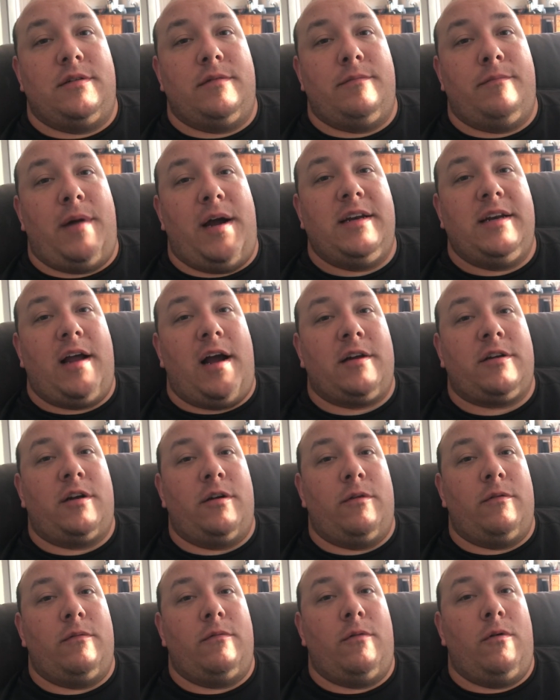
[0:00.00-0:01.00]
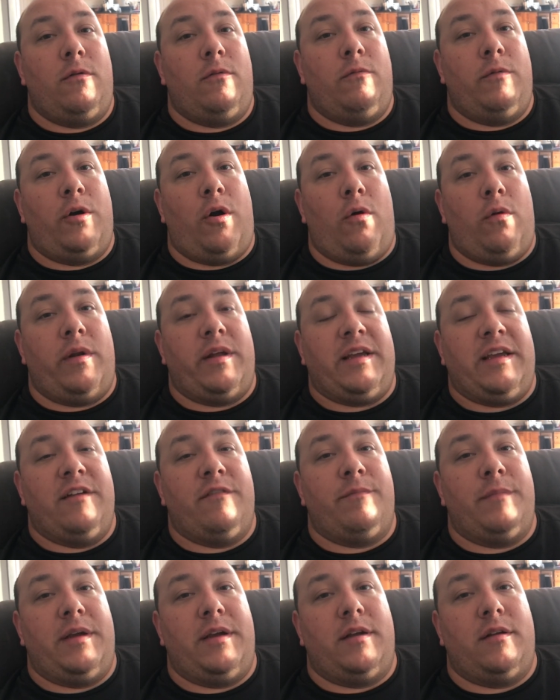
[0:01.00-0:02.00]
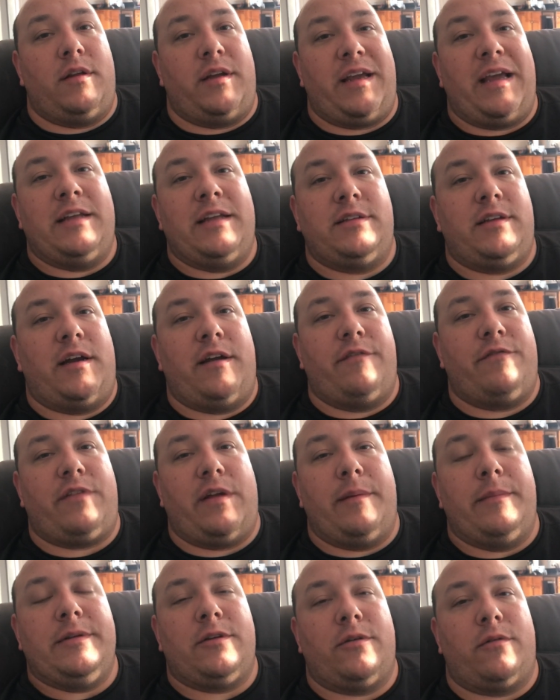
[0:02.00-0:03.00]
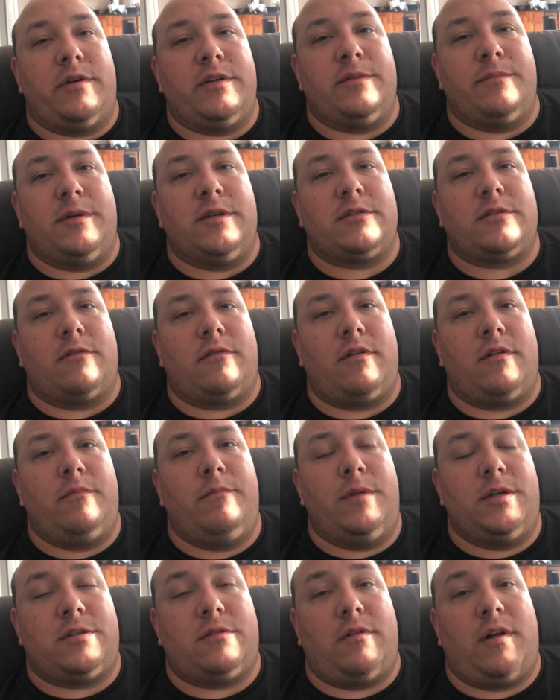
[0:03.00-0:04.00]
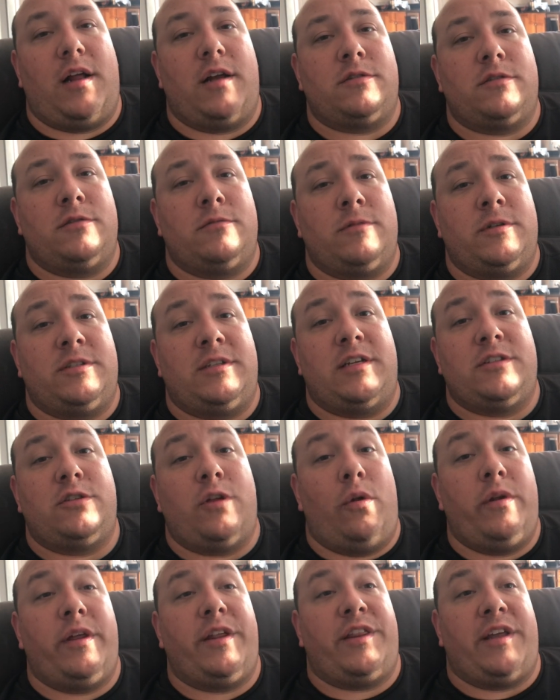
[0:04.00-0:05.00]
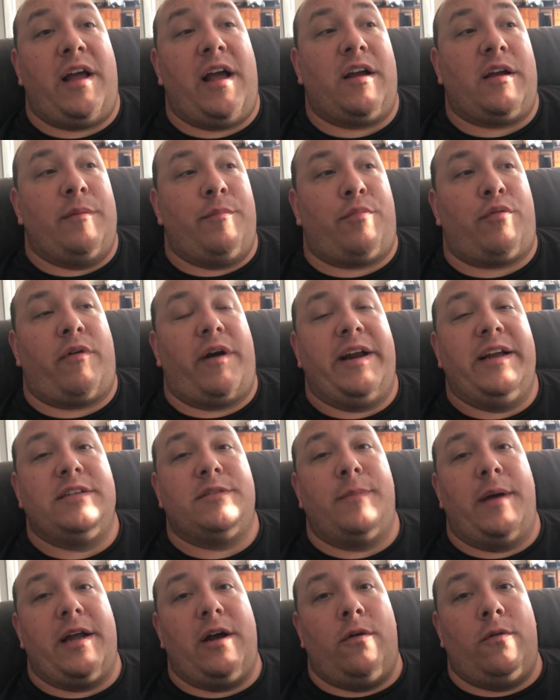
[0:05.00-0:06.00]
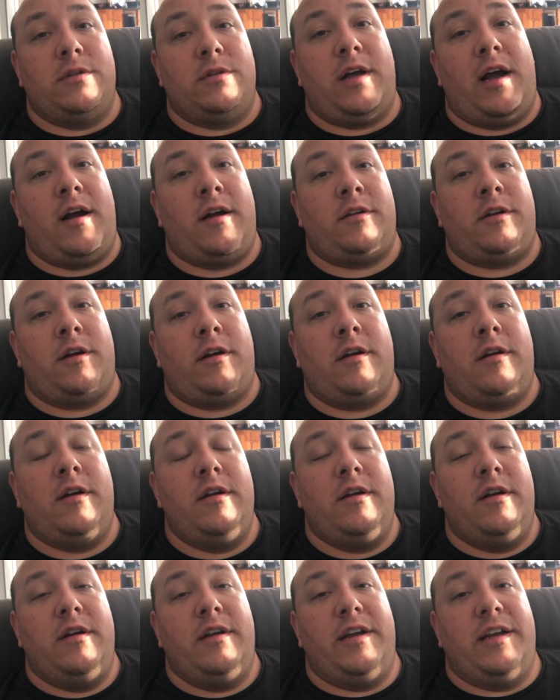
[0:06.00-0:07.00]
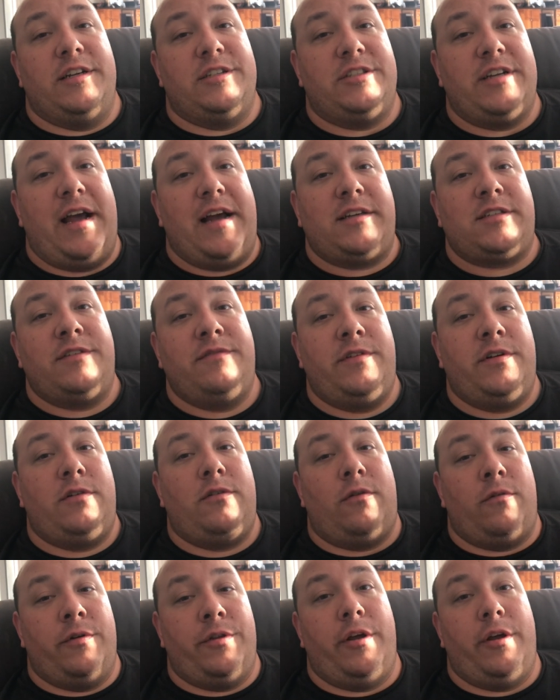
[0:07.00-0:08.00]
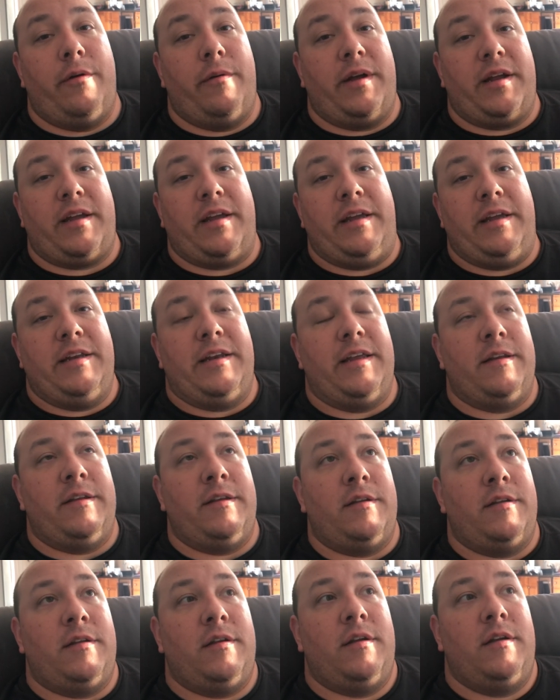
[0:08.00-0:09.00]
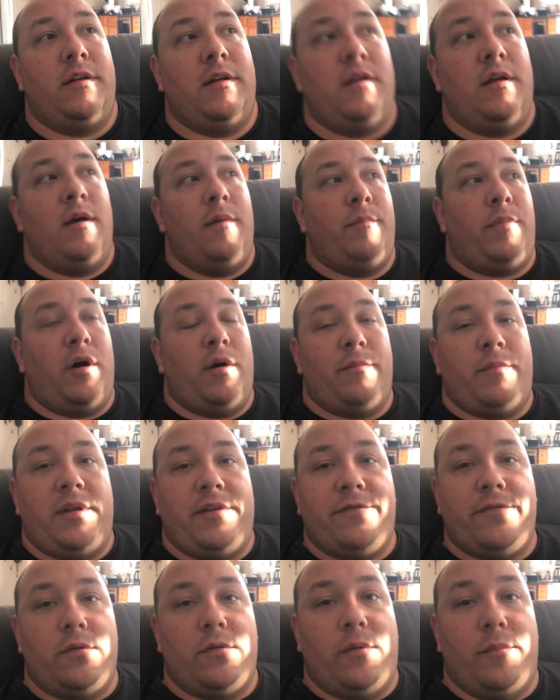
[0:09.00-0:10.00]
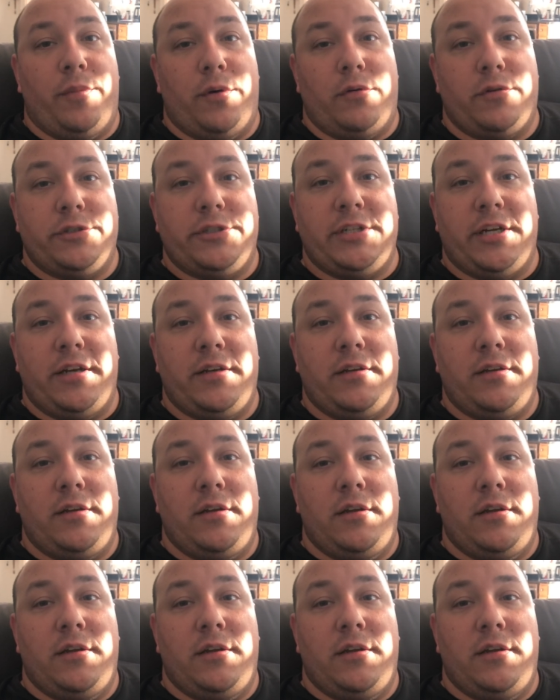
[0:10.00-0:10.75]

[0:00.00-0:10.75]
My doctor would only give me like anti-inflammatories and muscle relaxers, which that's the only thing I could praise my old doctor in Jacksonville on doing. He didn't pump me full of bullshit.